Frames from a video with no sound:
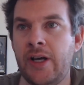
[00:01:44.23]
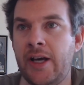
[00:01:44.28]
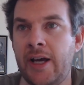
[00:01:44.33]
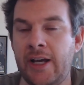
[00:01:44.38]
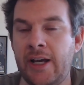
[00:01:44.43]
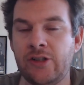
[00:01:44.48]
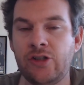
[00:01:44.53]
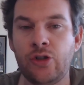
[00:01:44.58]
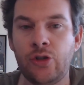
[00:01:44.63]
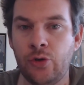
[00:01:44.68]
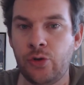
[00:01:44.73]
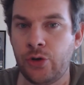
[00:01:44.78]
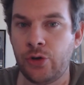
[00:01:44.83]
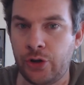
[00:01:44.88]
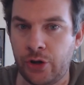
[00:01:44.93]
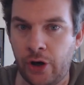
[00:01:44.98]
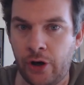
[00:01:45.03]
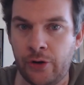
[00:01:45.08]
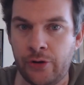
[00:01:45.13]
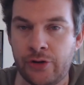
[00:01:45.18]
He's a good
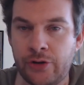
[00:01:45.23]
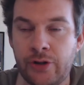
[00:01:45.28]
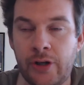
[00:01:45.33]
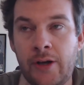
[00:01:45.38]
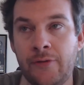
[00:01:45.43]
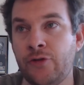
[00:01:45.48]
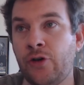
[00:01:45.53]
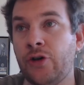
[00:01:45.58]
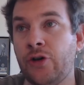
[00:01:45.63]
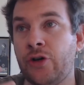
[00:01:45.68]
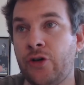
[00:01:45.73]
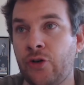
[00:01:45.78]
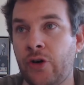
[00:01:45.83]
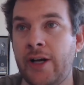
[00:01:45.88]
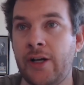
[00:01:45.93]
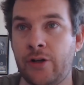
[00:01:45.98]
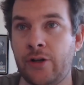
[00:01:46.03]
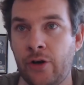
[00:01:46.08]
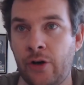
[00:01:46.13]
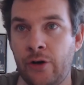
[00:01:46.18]
coach, if not
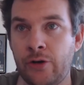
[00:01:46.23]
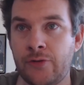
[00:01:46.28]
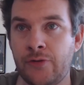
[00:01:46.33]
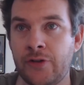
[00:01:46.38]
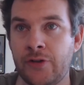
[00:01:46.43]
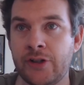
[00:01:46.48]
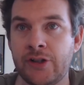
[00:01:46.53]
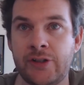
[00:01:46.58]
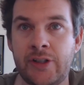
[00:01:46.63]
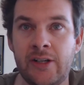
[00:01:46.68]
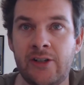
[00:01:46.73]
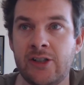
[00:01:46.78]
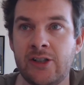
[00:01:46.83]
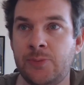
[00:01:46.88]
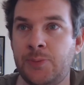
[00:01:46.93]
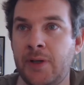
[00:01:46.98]
great coach for the Steelers.